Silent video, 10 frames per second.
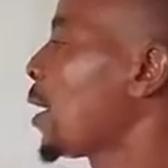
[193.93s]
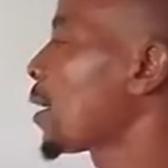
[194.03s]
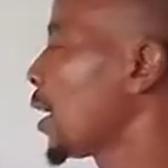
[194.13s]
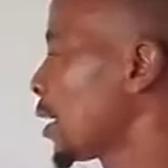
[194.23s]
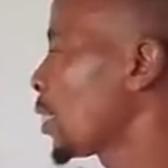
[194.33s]

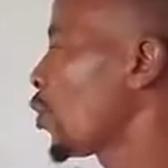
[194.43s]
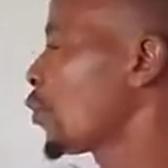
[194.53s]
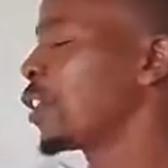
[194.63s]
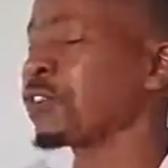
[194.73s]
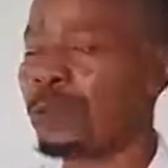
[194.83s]
getting of
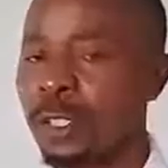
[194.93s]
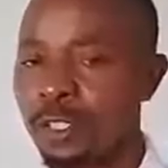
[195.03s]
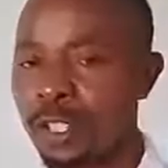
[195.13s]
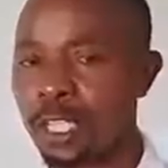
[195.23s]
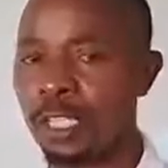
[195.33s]
the
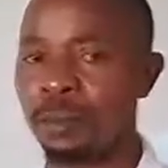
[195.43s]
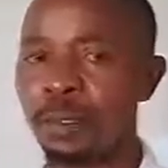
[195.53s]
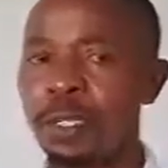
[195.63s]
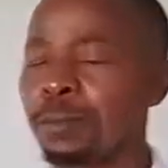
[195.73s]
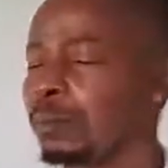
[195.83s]
information that the
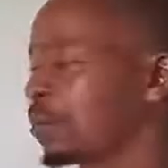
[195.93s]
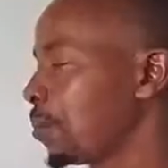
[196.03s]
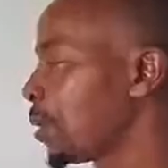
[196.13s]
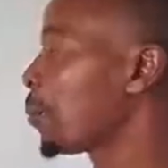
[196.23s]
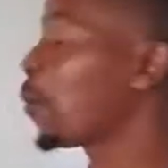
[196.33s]
poem,
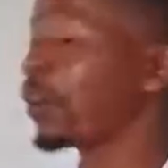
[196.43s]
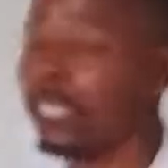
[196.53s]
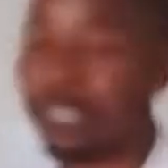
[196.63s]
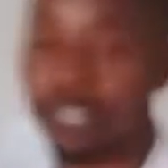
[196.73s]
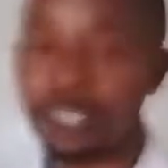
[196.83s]
the
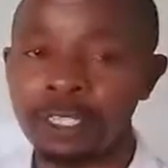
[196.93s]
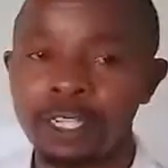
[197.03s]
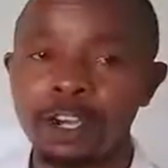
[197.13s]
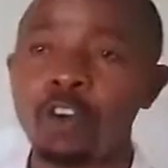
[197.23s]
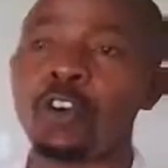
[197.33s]
poet
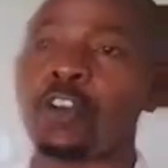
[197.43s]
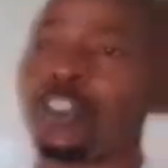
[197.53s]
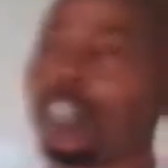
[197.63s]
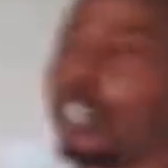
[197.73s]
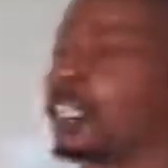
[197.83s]

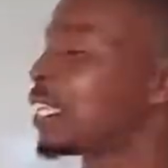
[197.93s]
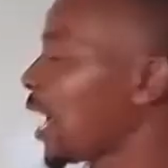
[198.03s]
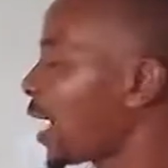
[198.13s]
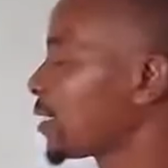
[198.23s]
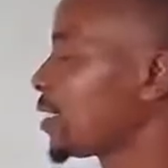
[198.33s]
or the
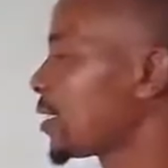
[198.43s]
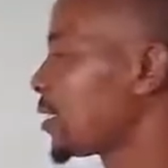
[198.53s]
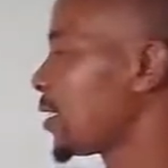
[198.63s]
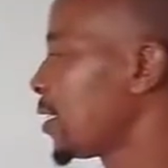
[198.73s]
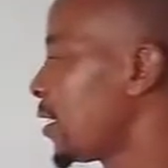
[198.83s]

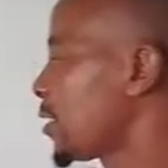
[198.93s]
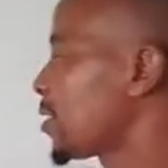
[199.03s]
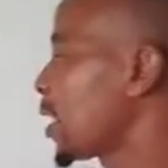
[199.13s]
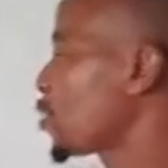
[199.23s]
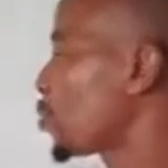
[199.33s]
artist is
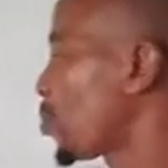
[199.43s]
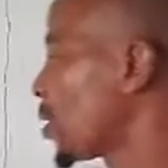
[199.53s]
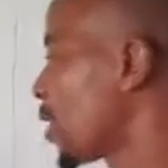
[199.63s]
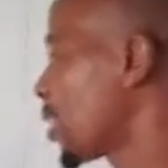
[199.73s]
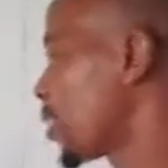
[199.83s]
trying to
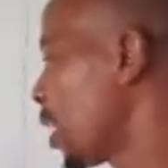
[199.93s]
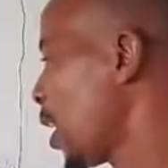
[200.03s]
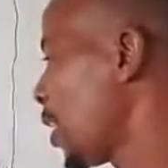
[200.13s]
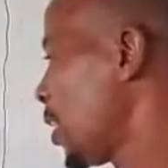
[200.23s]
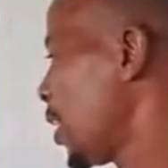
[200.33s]
present
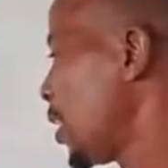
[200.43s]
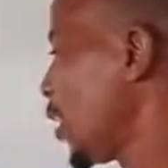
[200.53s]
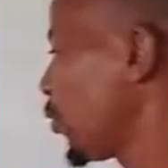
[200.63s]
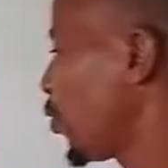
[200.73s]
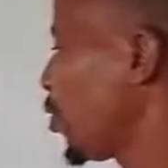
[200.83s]
there.
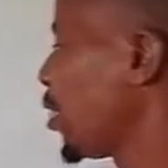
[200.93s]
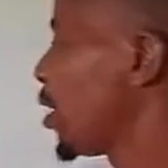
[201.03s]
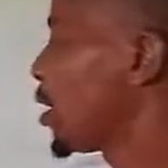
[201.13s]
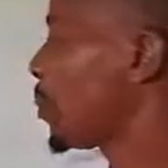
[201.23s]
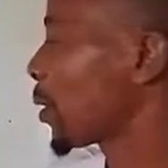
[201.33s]
Therefore,
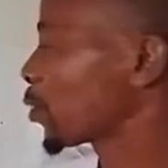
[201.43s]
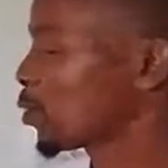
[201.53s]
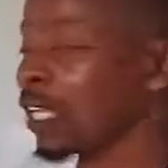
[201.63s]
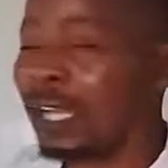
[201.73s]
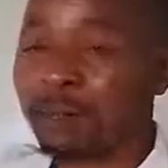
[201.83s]
the
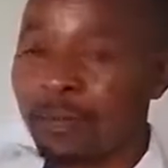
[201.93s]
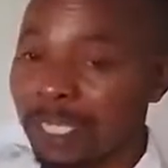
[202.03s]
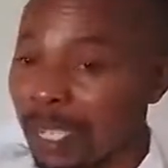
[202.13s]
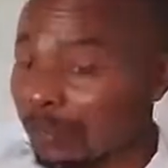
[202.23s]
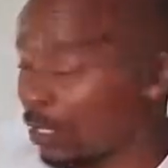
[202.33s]
persona
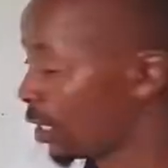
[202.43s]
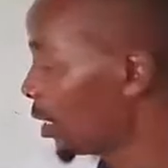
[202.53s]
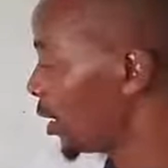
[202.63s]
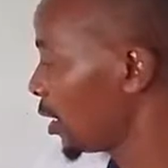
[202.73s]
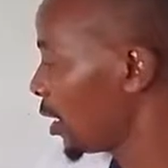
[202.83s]
becomes
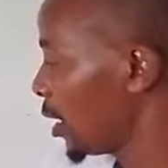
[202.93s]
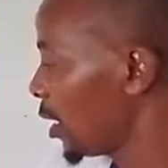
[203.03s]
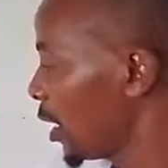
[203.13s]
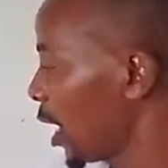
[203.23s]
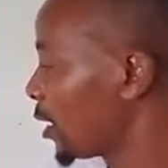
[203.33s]
key,
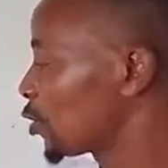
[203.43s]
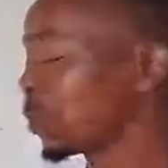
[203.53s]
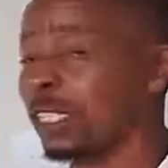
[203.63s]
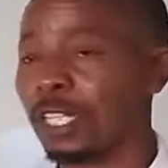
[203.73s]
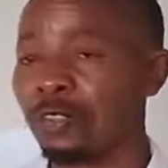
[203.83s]
and this
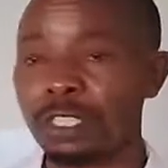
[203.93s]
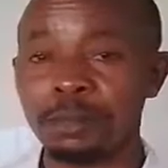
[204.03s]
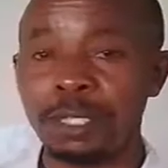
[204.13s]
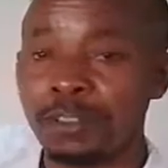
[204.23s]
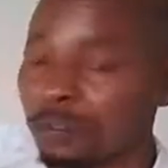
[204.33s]
one can only
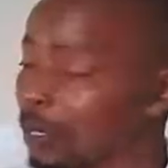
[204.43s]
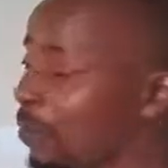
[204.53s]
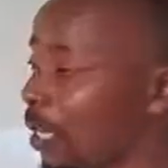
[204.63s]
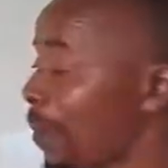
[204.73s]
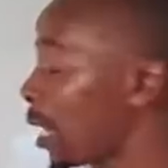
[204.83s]
be having
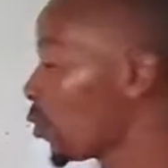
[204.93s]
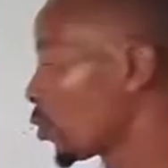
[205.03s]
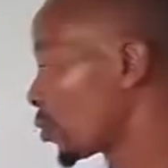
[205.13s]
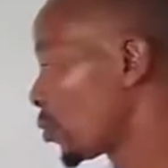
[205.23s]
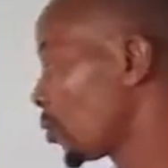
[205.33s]
maybe a mark
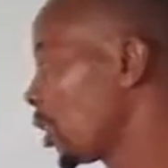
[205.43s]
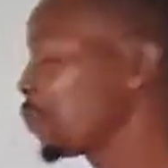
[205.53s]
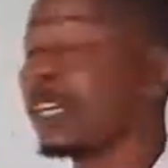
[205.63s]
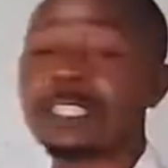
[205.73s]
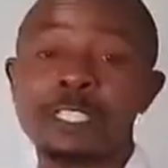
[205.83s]
or two. In
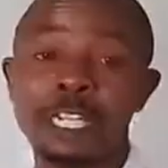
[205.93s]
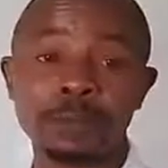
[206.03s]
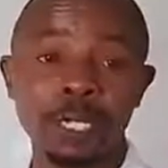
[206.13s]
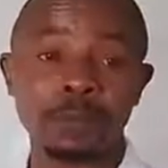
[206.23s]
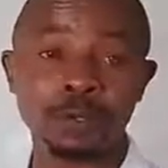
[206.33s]
fact, it can
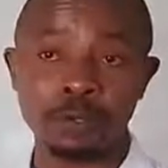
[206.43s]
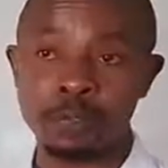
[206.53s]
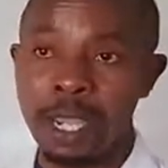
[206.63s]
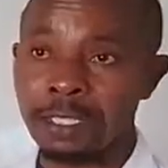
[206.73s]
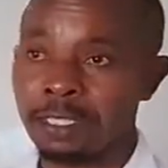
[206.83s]
be up to 2
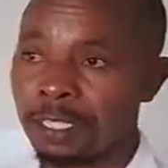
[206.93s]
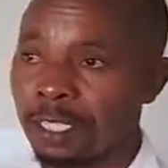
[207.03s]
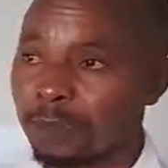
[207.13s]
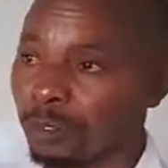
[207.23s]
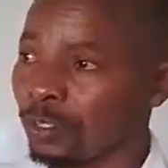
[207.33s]
marks,
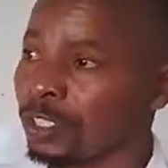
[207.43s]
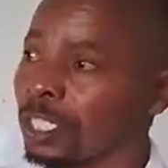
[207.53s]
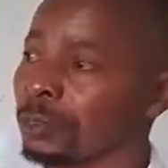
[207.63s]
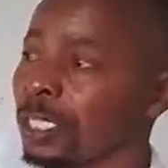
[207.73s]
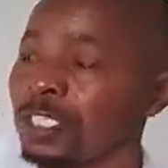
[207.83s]
because
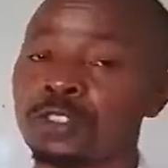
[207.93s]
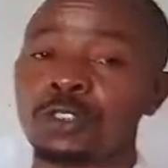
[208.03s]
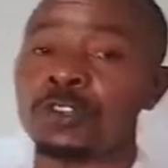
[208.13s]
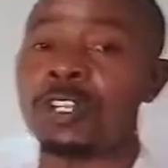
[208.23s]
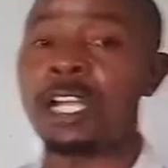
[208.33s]
there'll be an issue
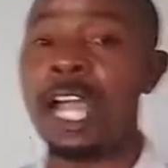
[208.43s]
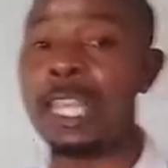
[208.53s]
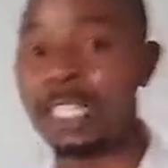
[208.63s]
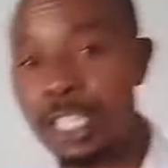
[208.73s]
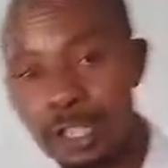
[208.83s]
of
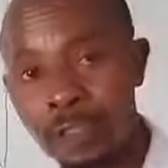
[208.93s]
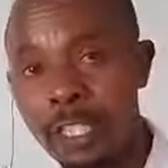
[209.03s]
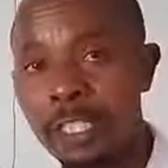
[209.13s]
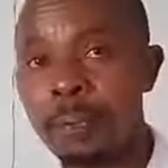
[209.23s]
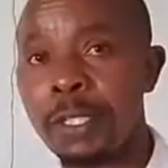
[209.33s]

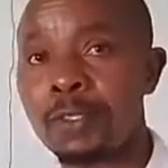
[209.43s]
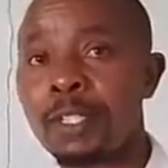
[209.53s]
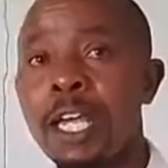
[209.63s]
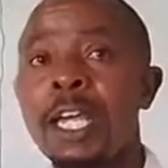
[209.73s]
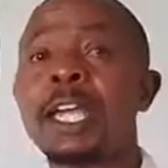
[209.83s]
identifying the
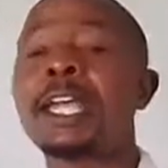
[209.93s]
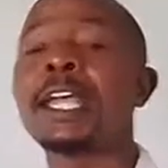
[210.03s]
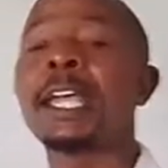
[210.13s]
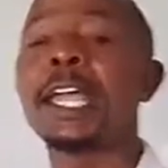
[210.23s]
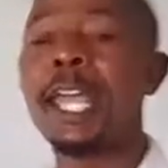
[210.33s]
persona
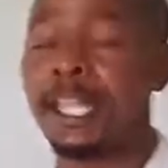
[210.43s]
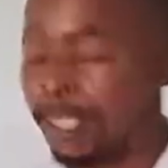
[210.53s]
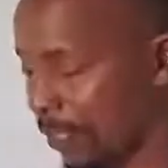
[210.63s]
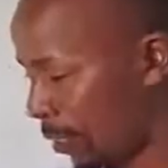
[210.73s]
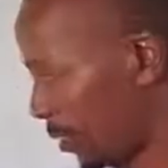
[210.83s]

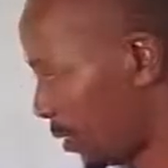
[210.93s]
and